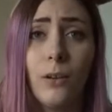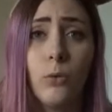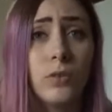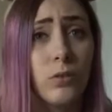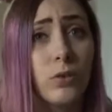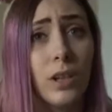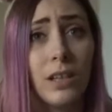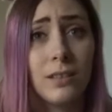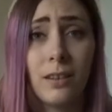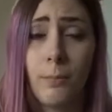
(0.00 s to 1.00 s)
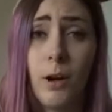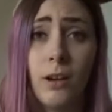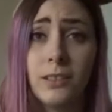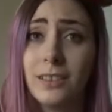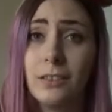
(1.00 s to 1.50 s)
also took it into the
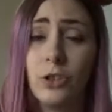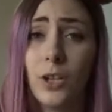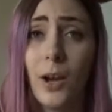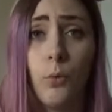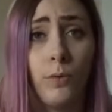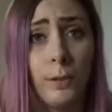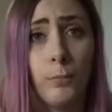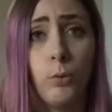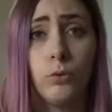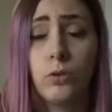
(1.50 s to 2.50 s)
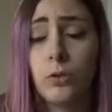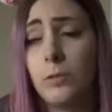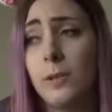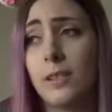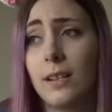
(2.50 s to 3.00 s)
park, so I took out all the important
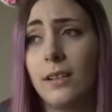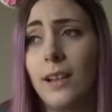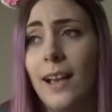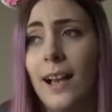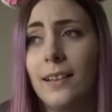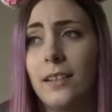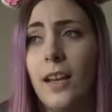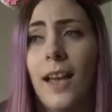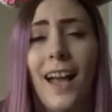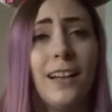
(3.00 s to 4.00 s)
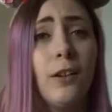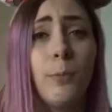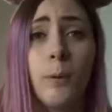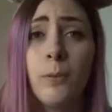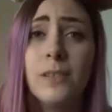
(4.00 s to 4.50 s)
documents, and I had any of
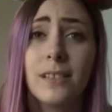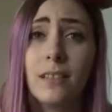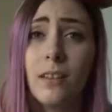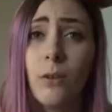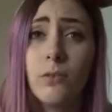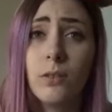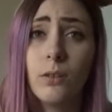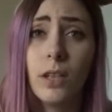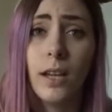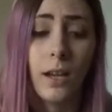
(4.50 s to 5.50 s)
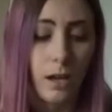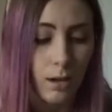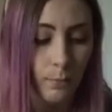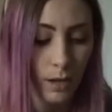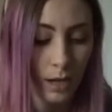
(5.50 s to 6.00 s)
my printed notes on it,
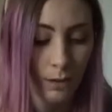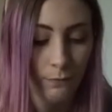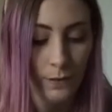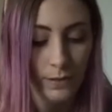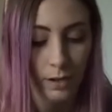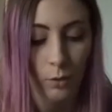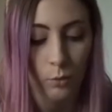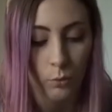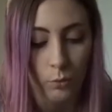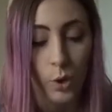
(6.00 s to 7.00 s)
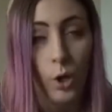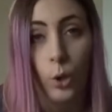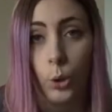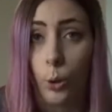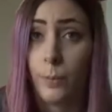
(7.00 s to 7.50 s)
um, a physical
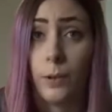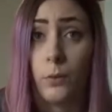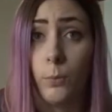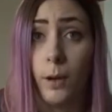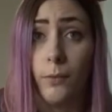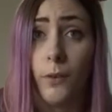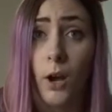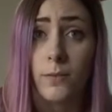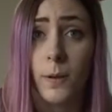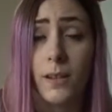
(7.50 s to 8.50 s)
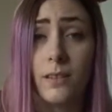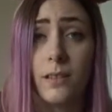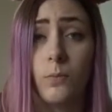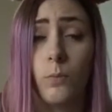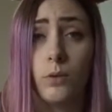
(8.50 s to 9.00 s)
copy of all my fast
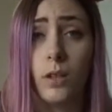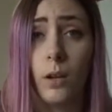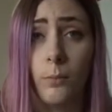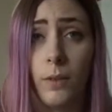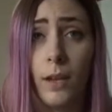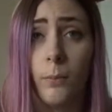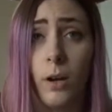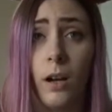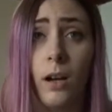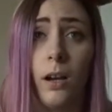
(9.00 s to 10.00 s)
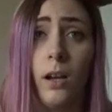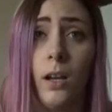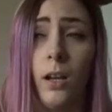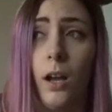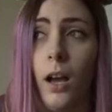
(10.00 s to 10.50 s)
passes and what time they were,
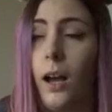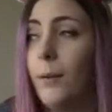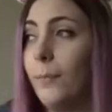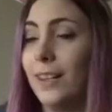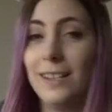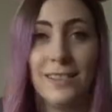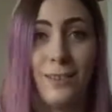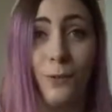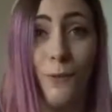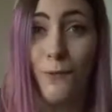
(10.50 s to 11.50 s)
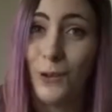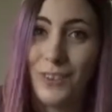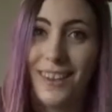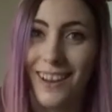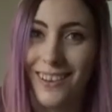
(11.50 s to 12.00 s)
um, a list of the
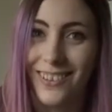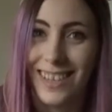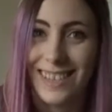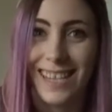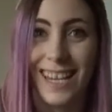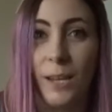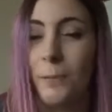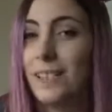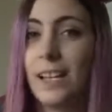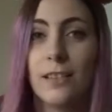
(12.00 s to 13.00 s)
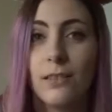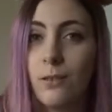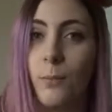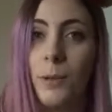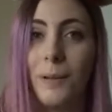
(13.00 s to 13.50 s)
food that I wanted to eat because I had
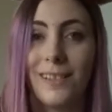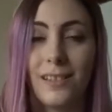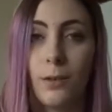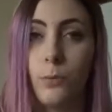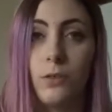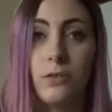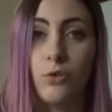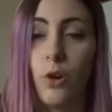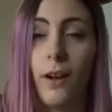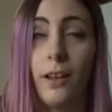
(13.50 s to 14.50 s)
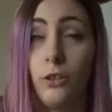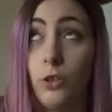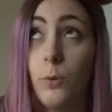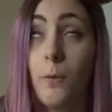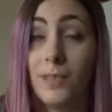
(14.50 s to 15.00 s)
so many places I wanted to try and I
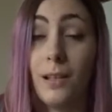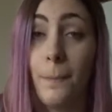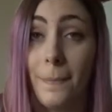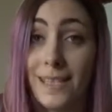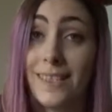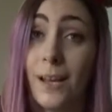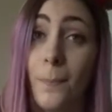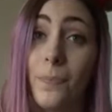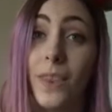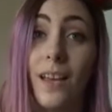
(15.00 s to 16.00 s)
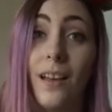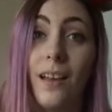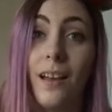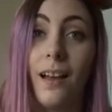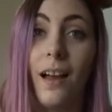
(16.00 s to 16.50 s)
knew I was going to miss some,
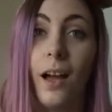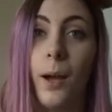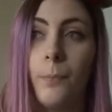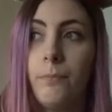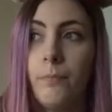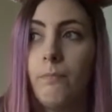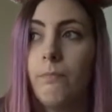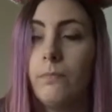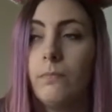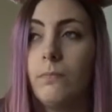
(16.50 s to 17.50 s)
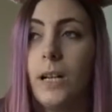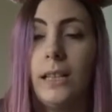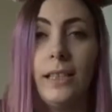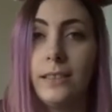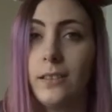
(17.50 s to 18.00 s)
um, a
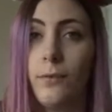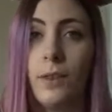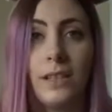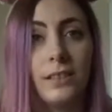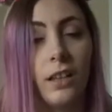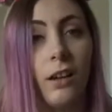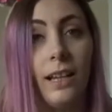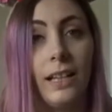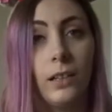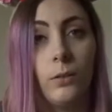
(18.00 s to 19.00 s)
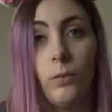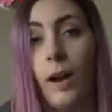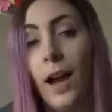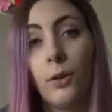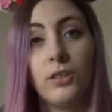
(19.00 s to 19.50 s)
list of things like
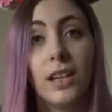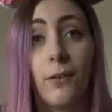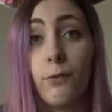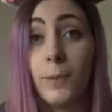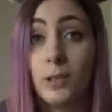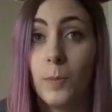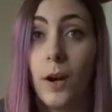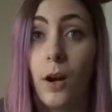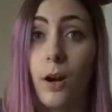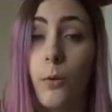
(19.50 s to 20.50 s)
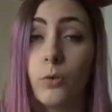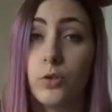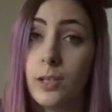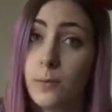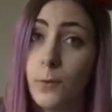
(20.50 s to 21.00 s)
how to get from each park, what
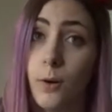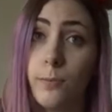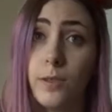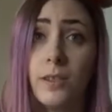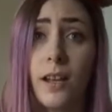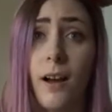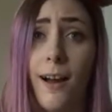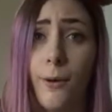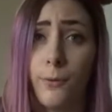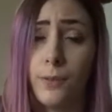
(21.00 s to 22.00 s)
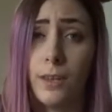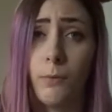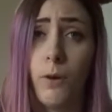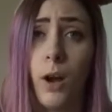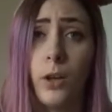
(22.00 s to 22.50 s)
transport options they are, how often they
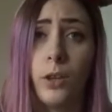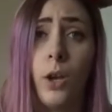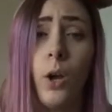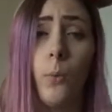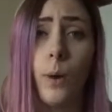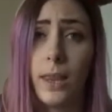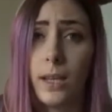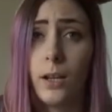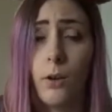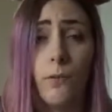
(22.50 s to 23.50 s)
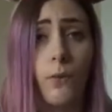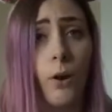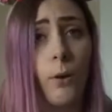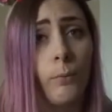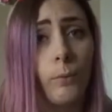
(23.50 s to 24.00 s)
run, where they go
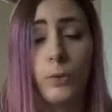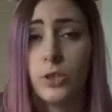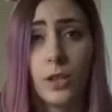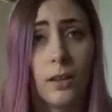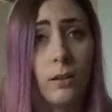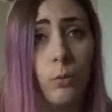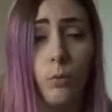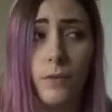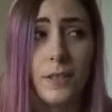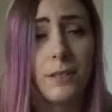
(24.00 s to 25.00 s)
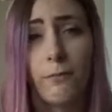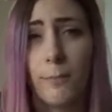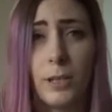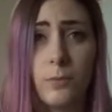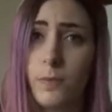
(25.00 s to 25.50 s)
from, which again, all of this
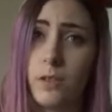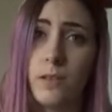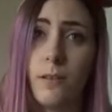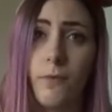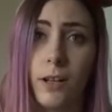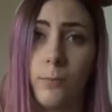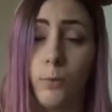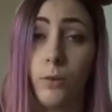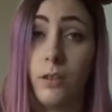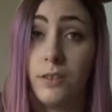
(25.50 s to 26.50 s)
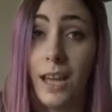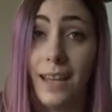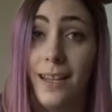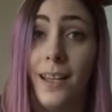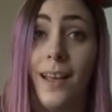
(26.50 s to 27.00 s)
information was just invaluable on the
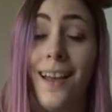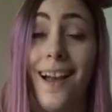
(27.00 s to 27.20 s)
day.